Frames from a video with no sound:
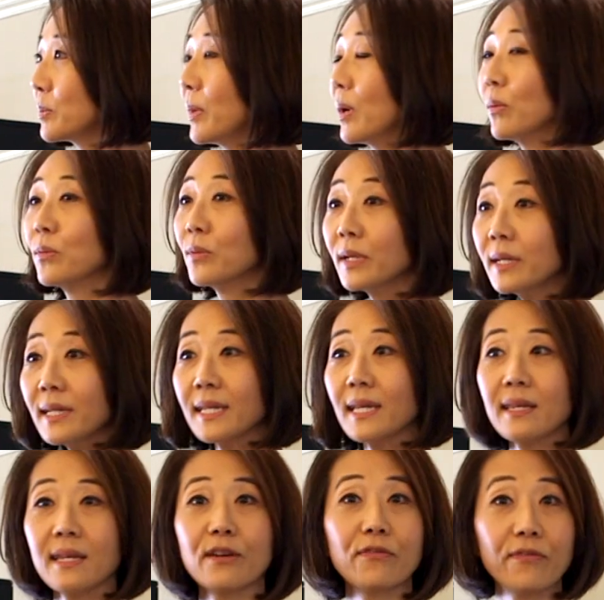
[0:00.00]
but
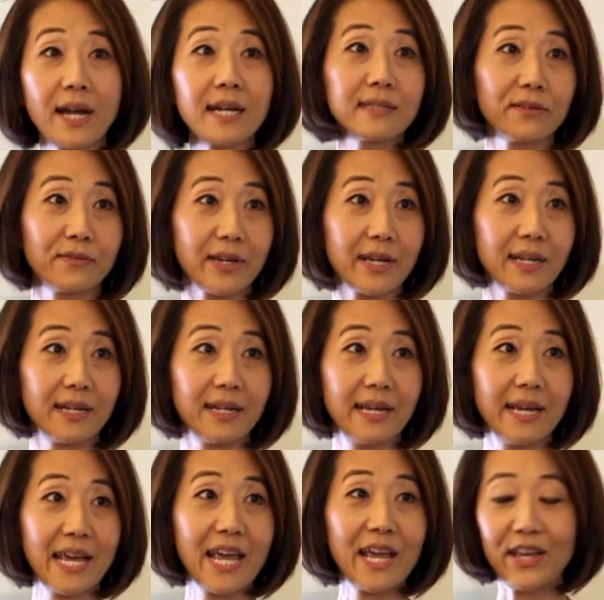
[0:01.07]
really the effect of it
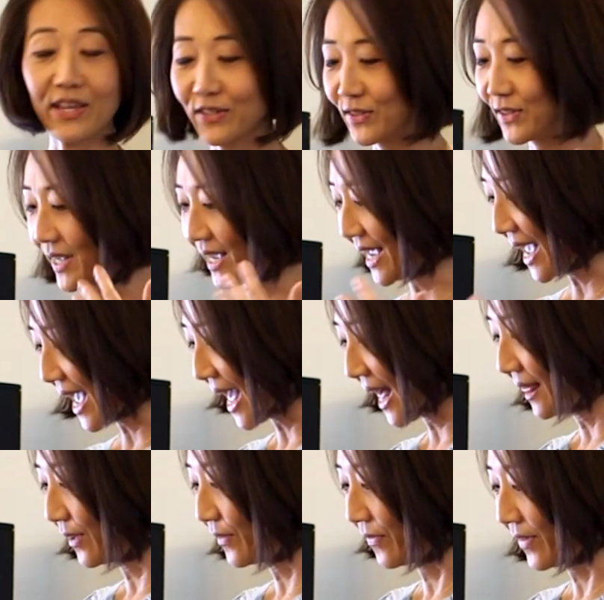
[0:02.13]
is
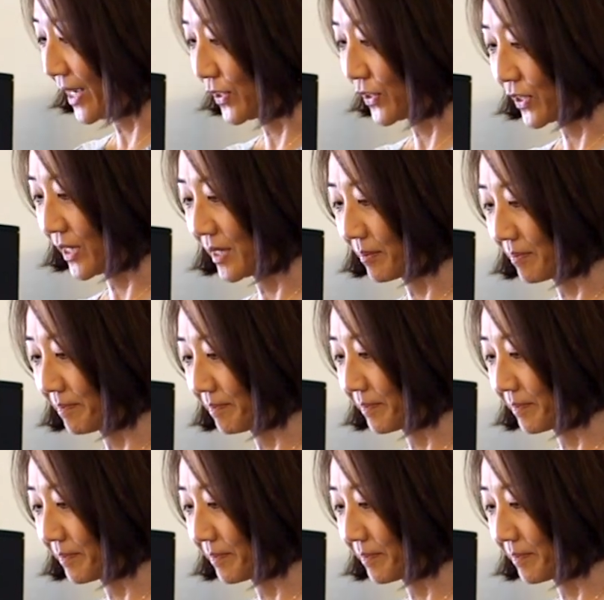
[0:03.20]
elevation.